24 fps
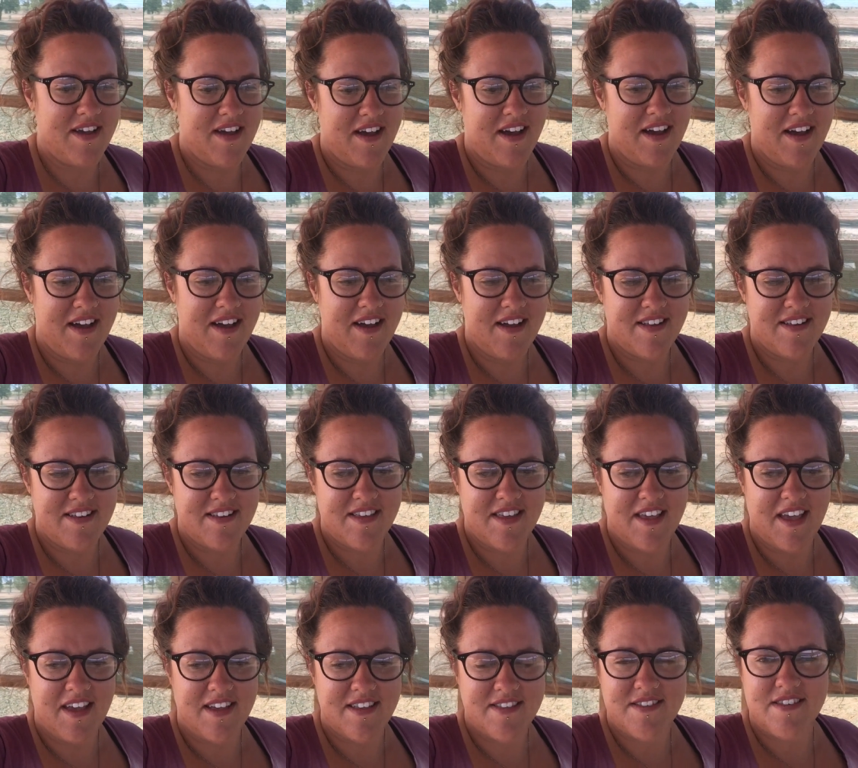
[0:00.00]
and
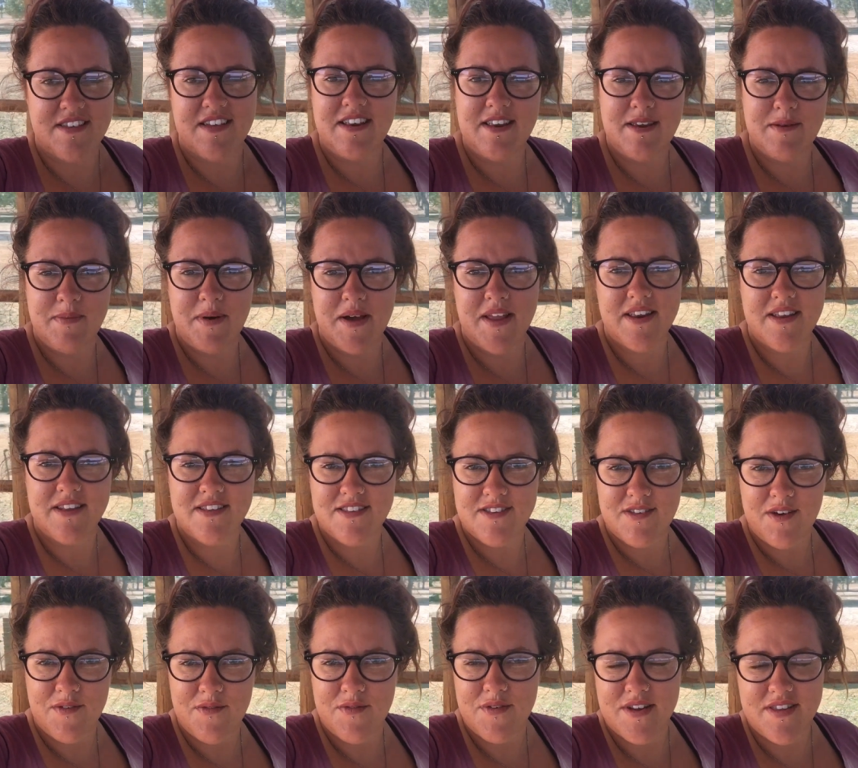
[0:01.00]
yeah it's an independent
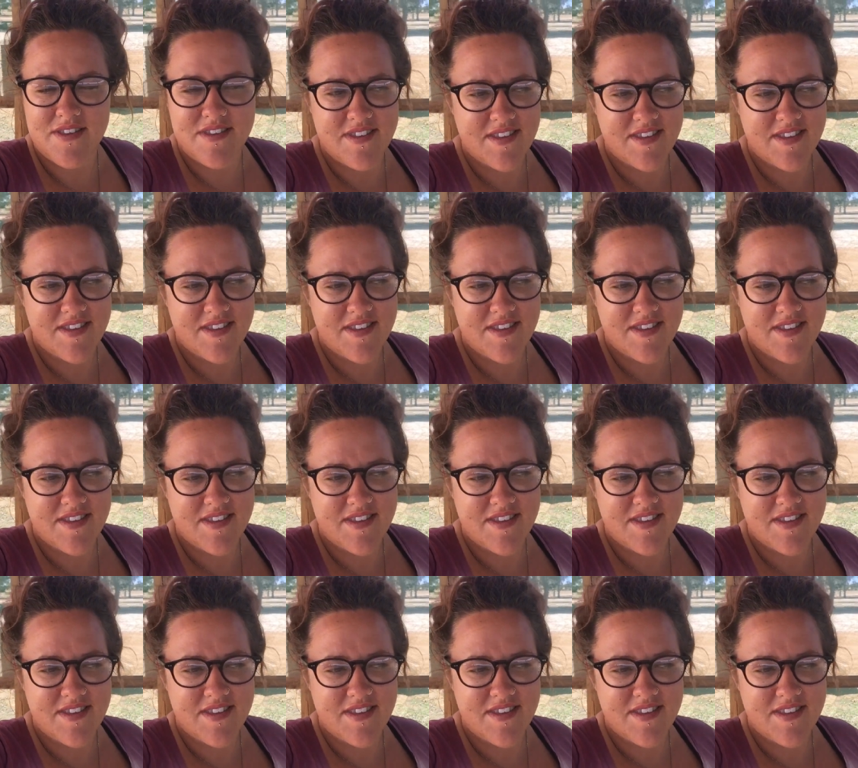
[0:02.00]
sovereign